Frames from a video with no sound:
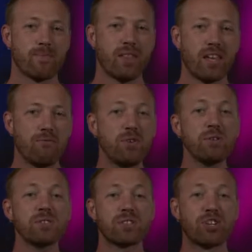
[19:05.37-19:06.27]
Like it
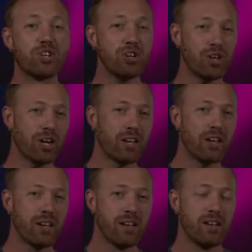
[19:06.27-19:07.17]
feels good
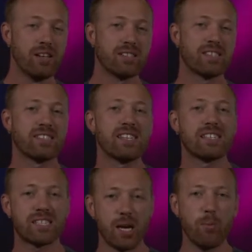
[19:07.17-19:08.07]
to see
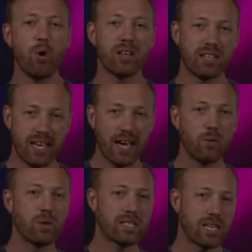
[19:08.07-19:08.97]
someone get
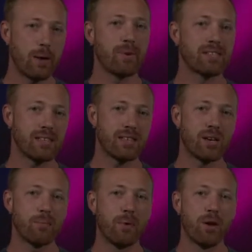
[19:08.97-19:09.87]
what's coming to
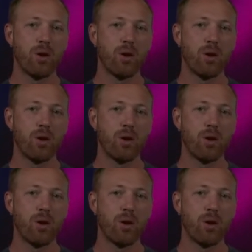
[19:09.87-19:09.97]
them,